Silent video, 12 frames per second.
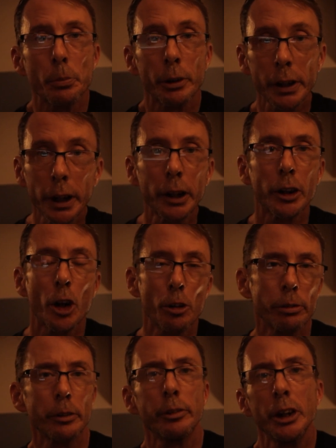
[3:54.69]
a pretty good
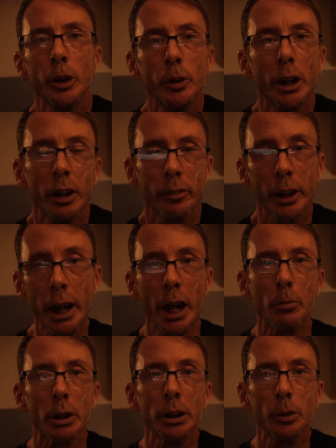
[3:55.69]
overview of the
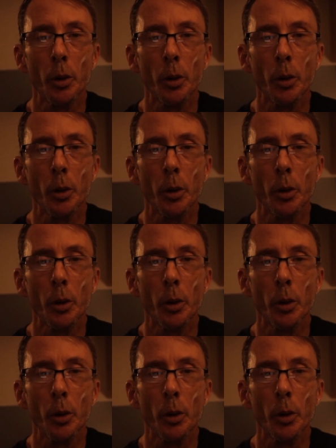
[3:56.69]
camera